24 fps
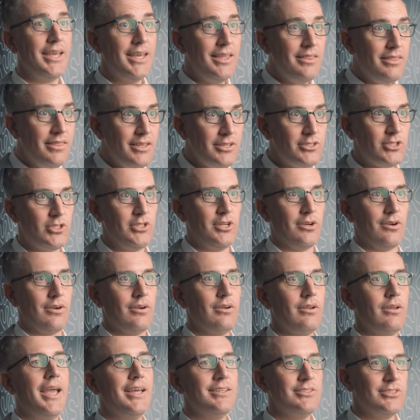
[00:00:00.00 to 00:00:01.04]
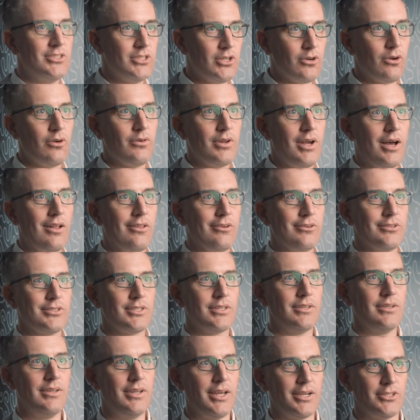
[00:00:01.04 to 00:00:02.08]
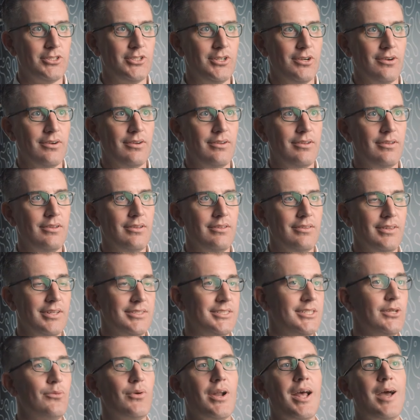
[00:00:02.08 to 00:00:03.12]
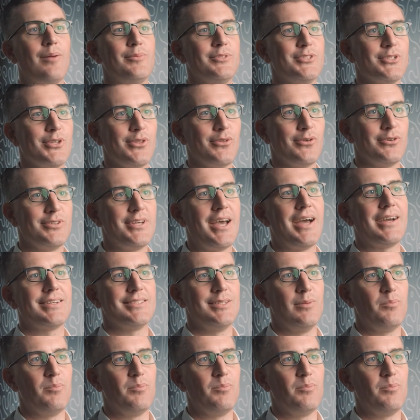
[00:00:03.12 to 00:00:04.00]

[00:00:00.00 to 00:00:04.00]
in this year and $0 next year. Let's see what happens to their tax